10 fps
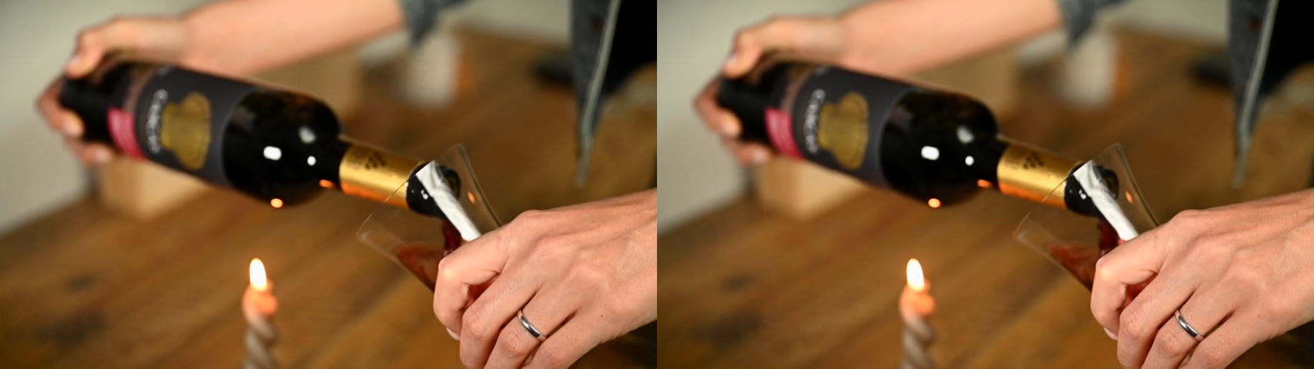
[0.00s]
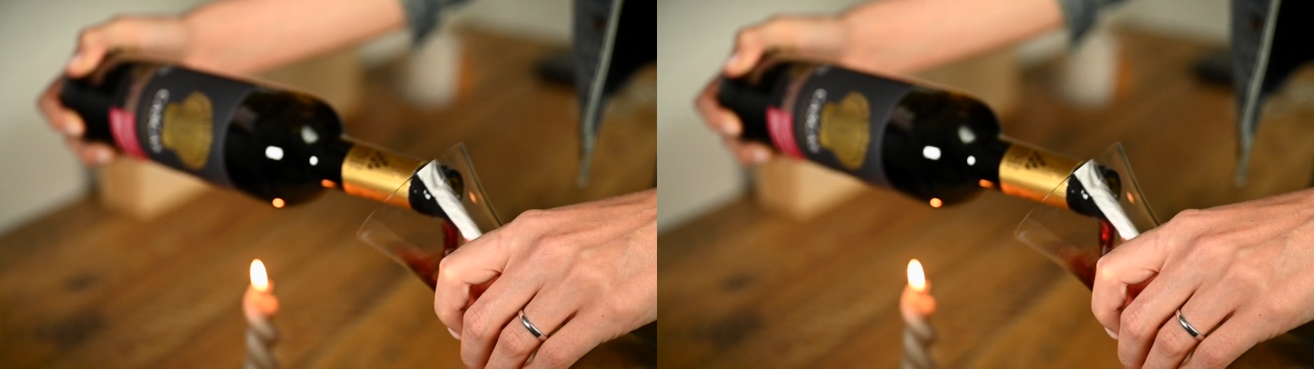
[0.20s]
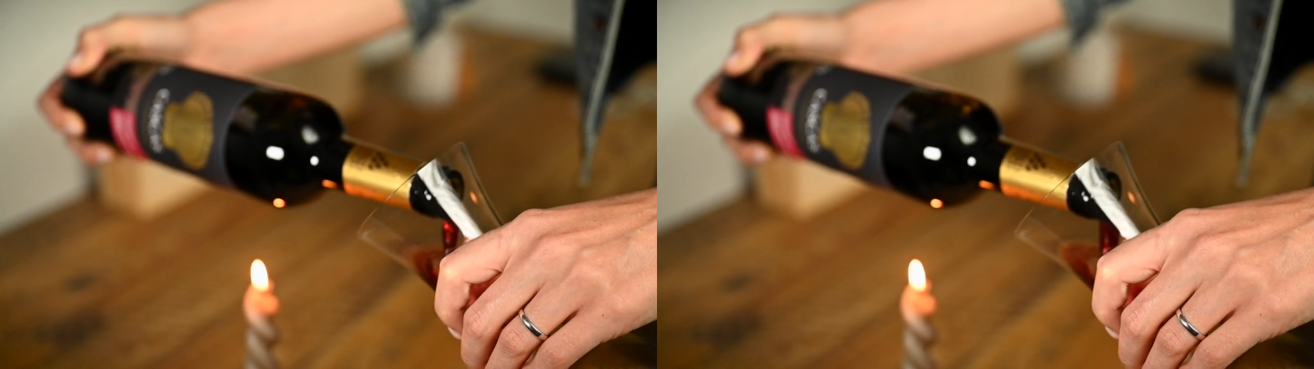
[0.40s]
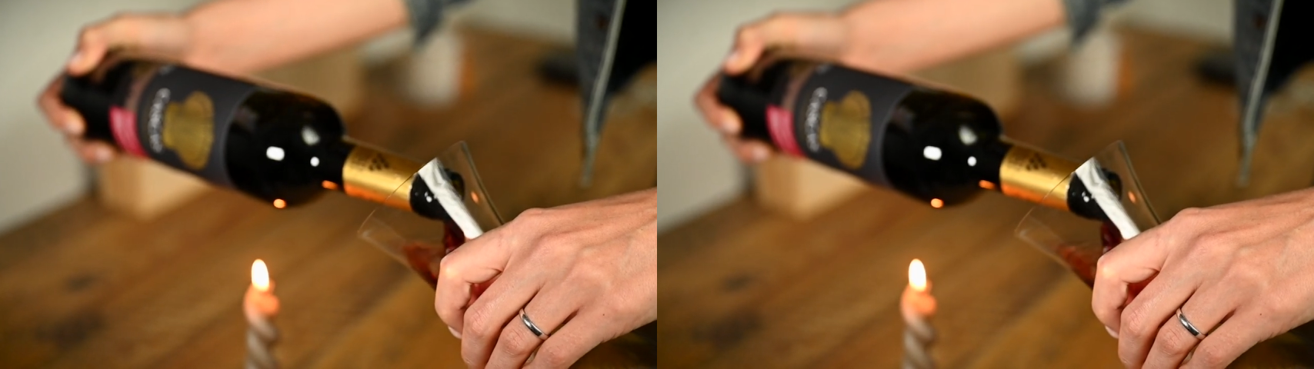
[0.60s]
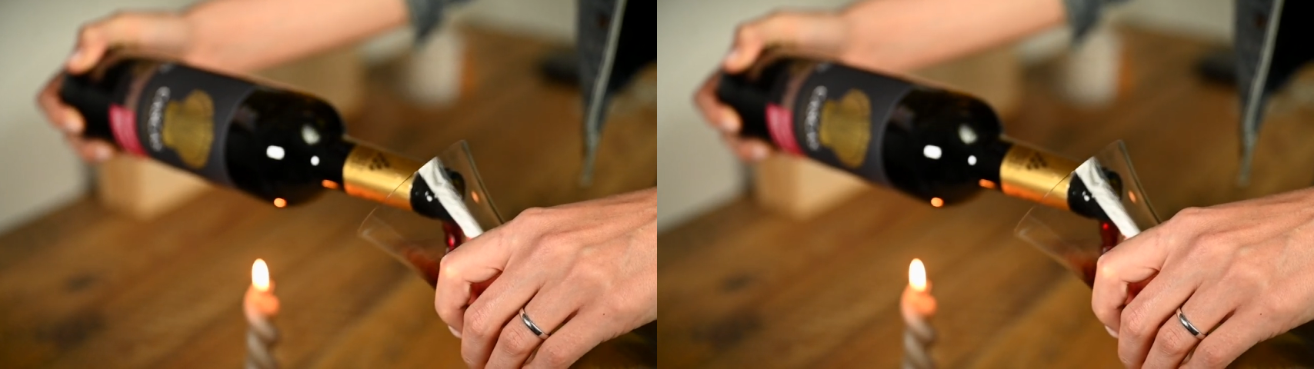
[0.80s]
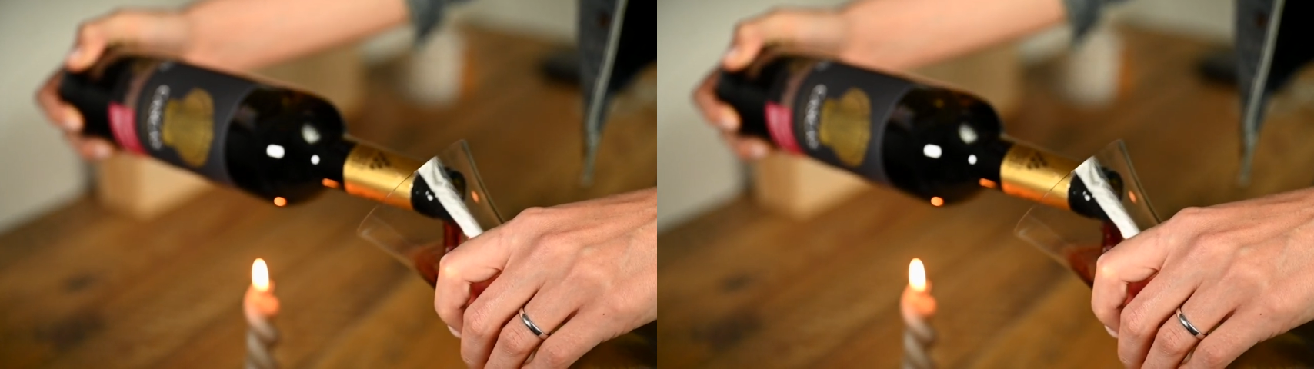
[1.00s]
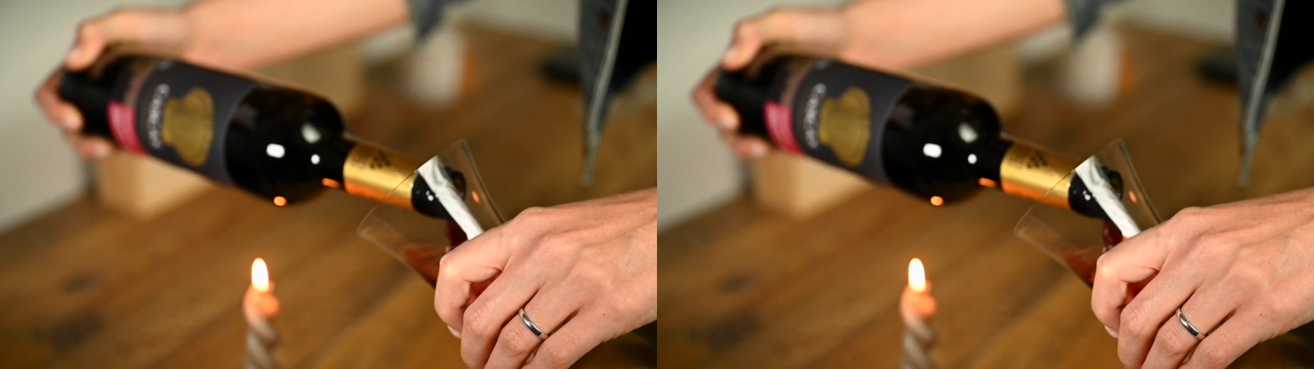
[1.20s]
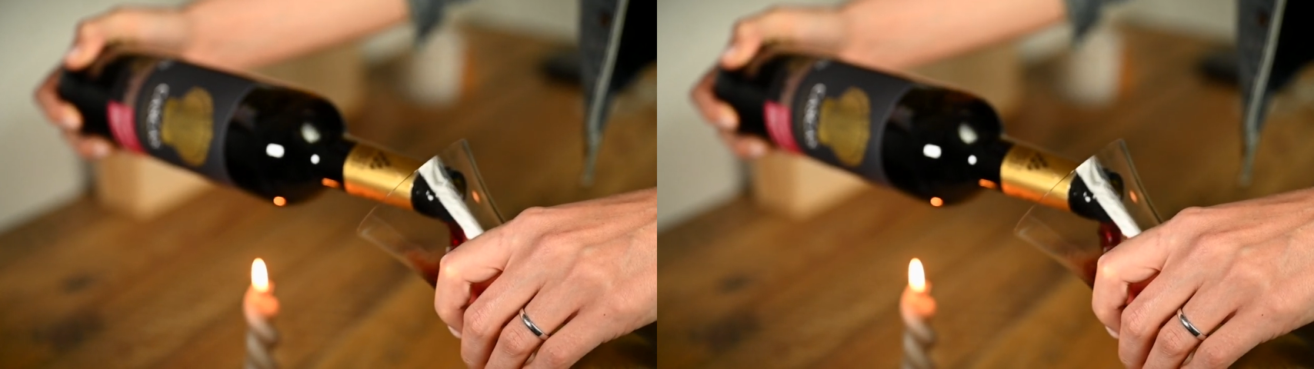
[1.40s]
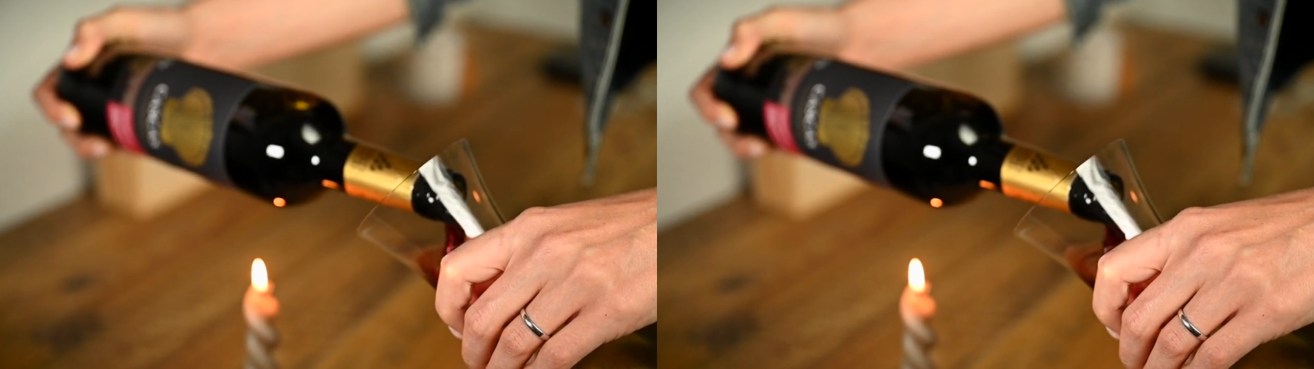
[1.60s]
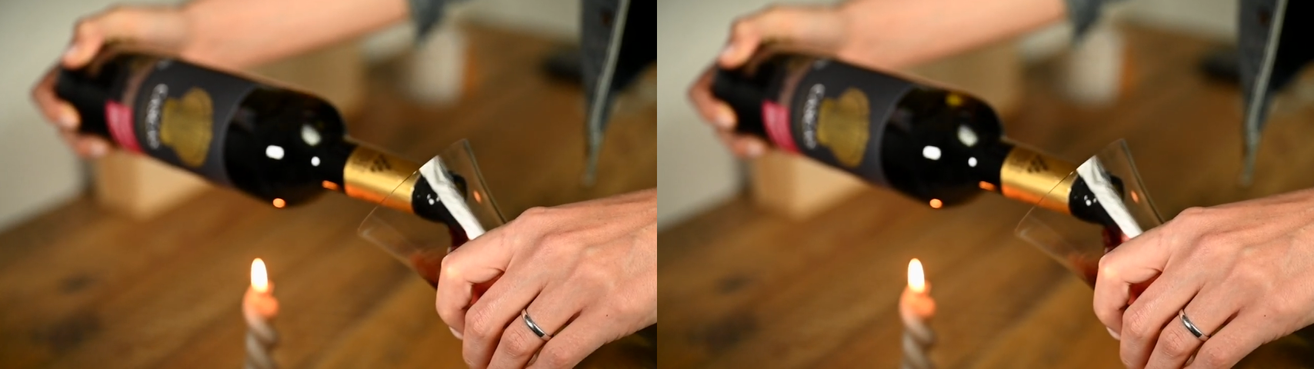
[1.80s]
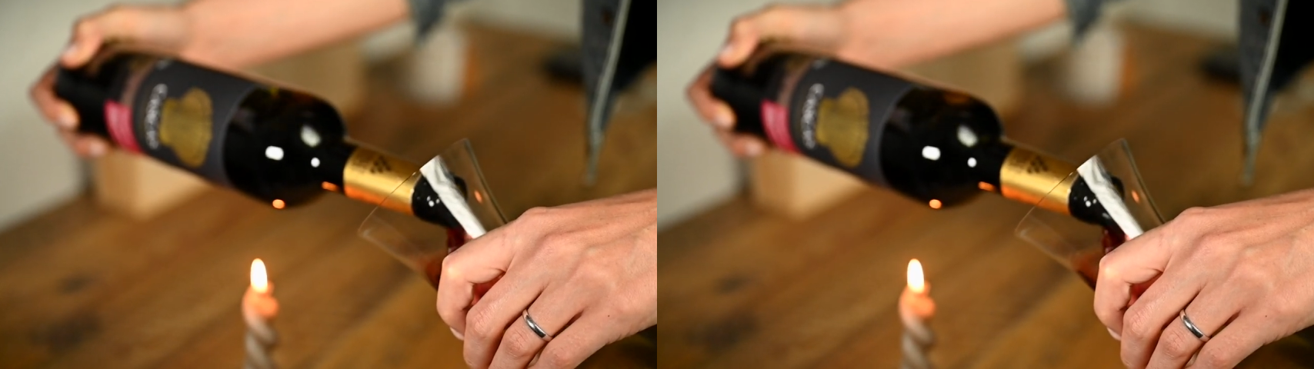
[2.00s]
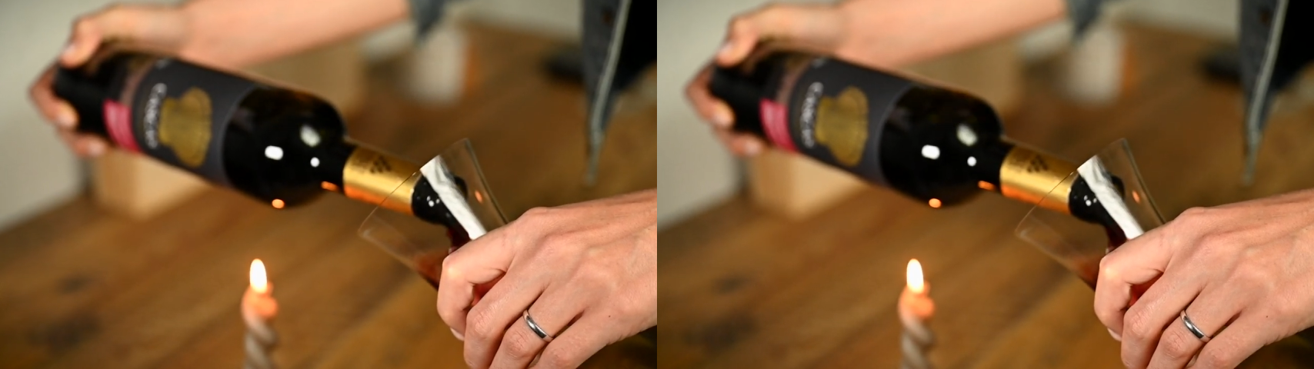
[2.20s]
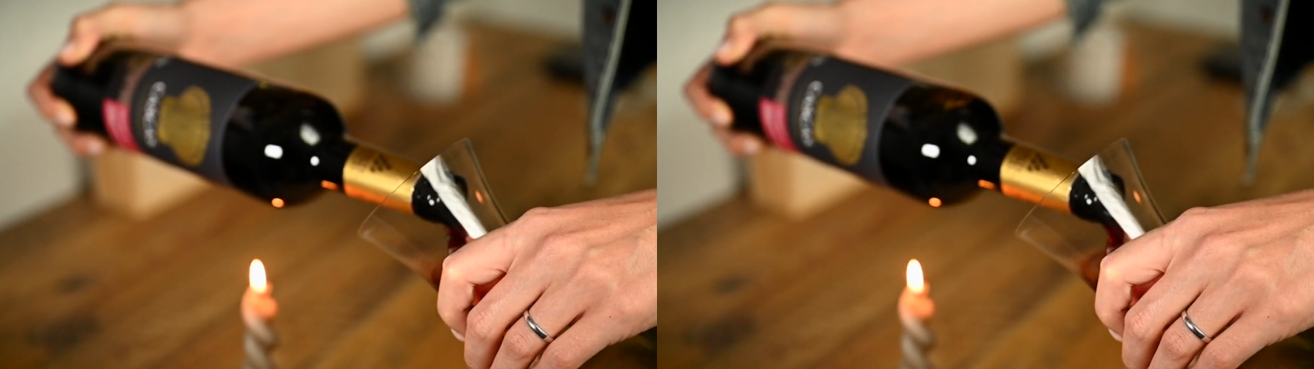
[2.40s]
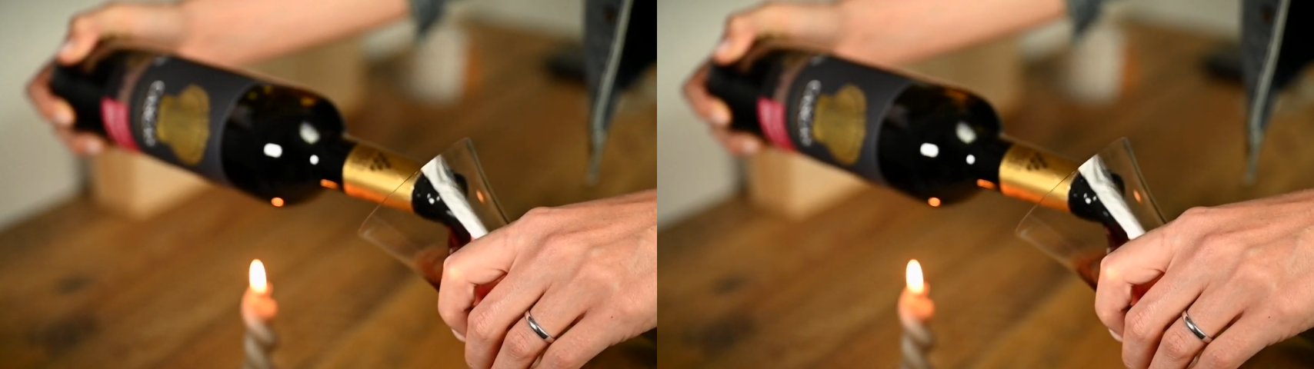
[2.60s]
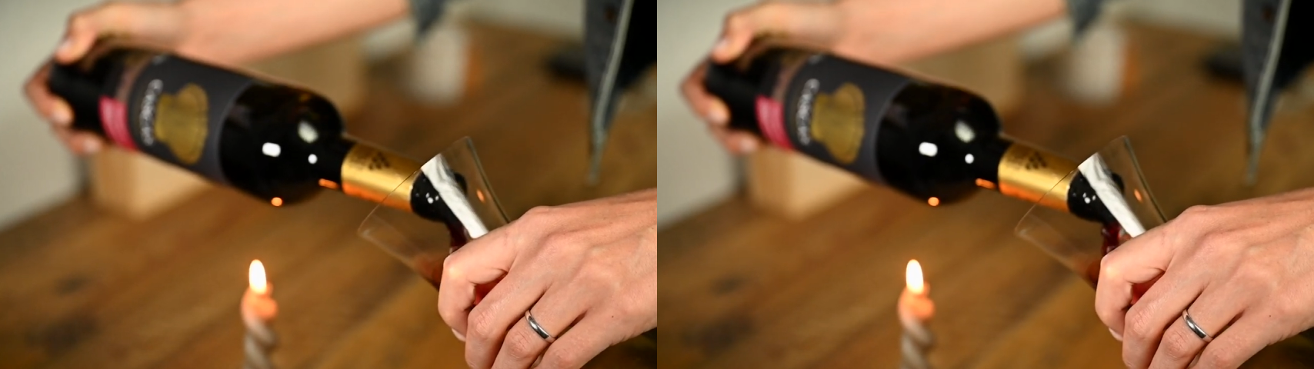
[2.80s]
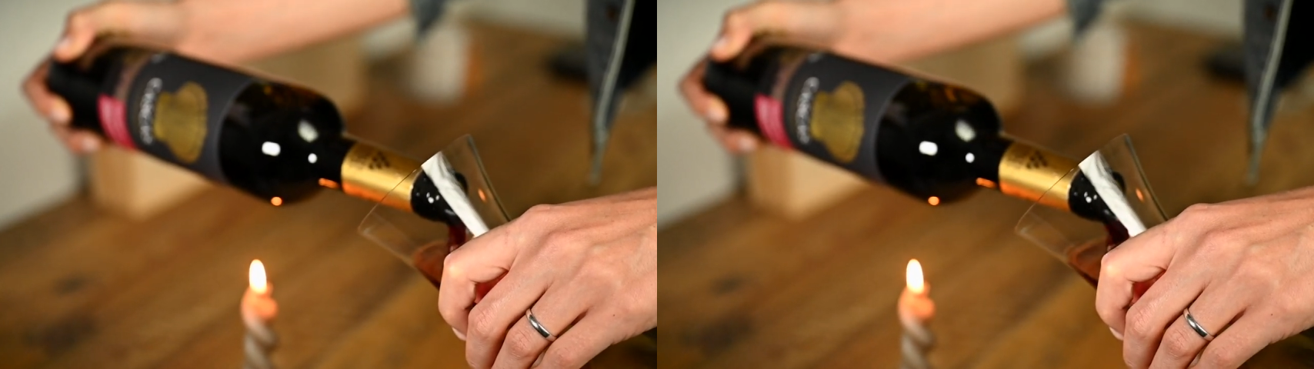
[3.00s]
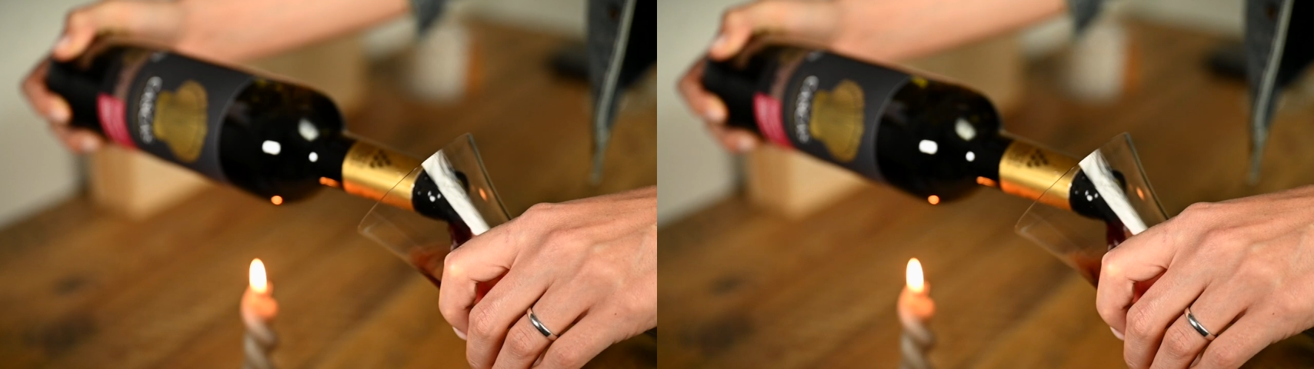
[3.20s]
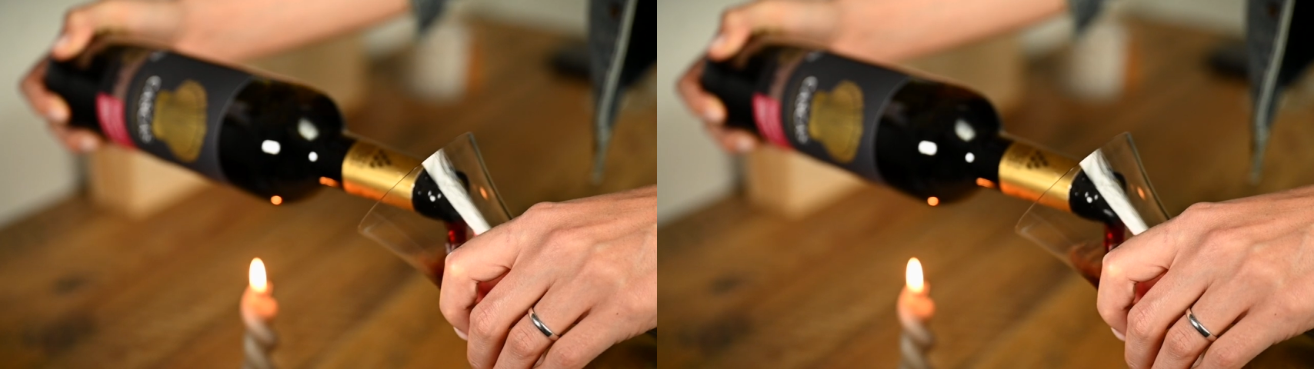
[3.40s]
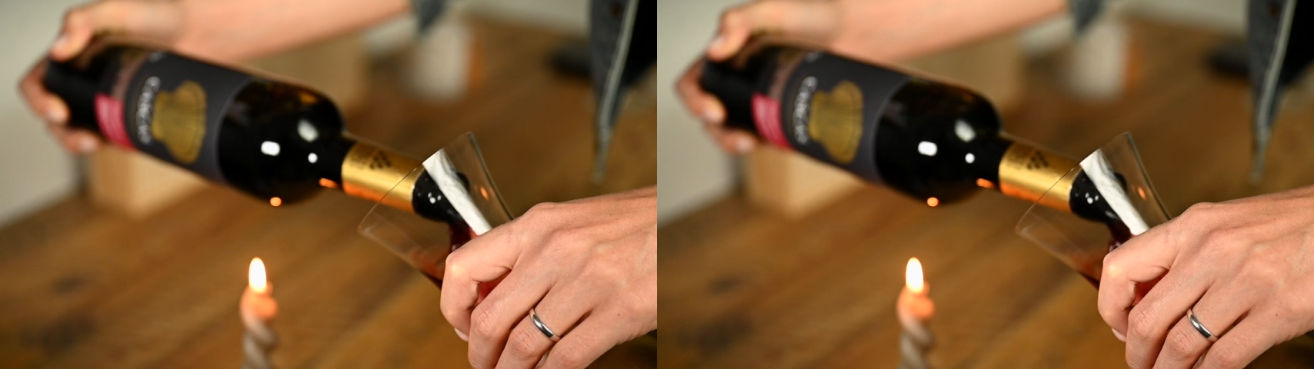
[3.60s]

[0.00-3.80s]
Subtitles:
[unreadable: no face in view]